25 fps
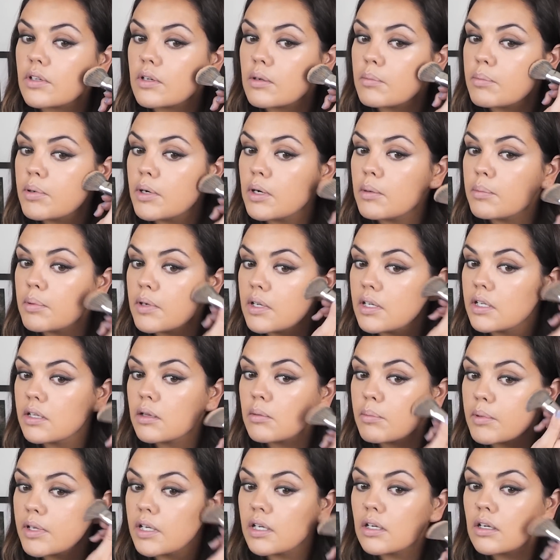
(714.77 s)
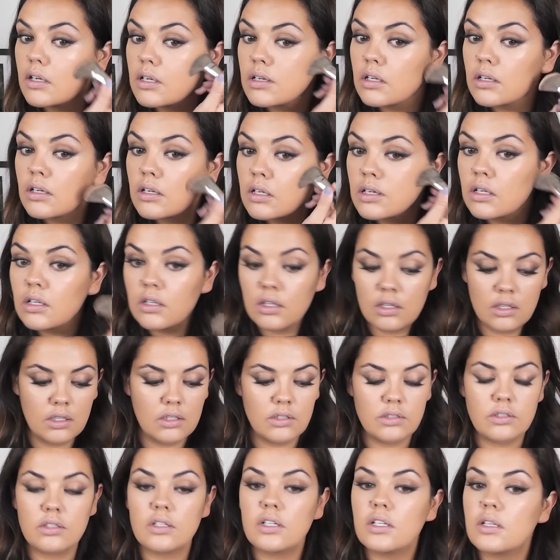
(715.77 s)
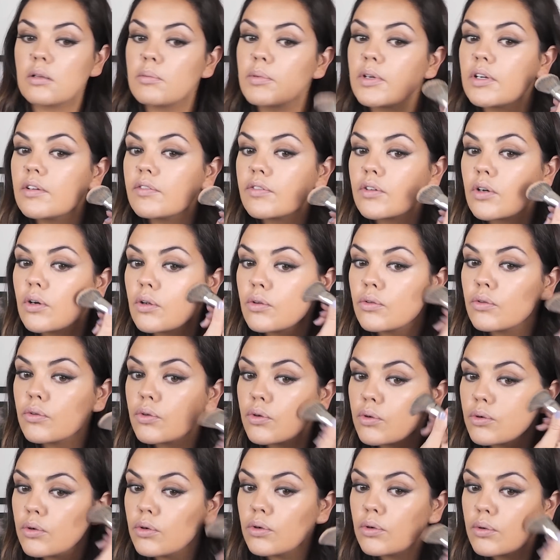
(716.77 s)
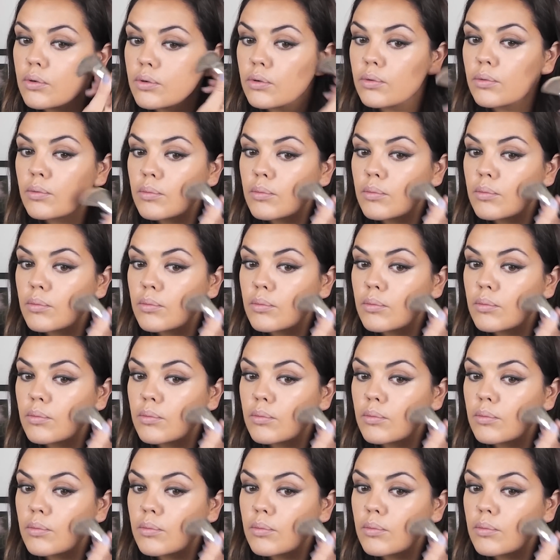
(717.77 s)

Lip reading: going to pop a little bit, do a little bit of contour